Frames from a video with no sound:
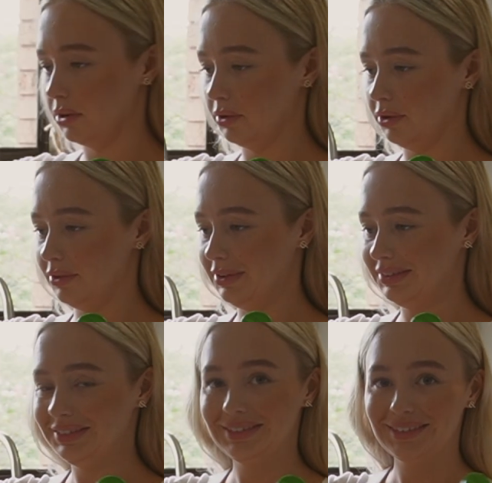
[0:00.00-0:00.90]
No,
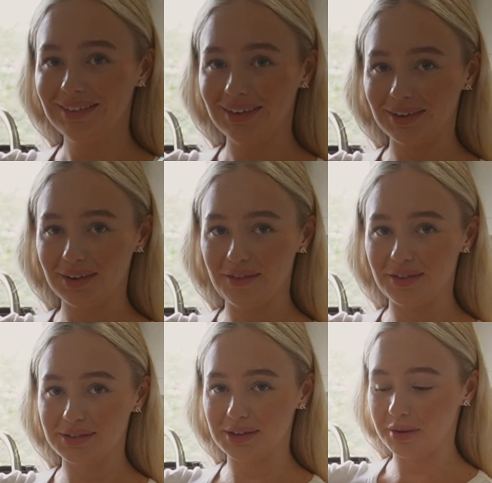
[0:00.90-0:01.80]
I don't know if
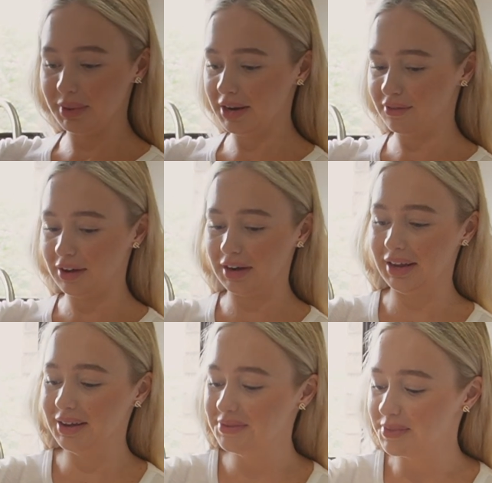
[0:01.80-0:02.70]
that's going to be enough
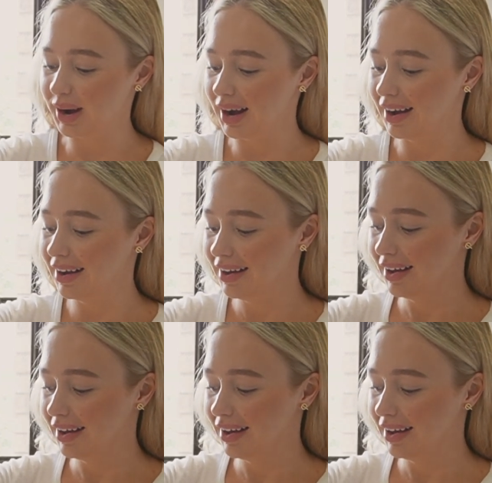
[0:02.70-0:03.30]
honey, but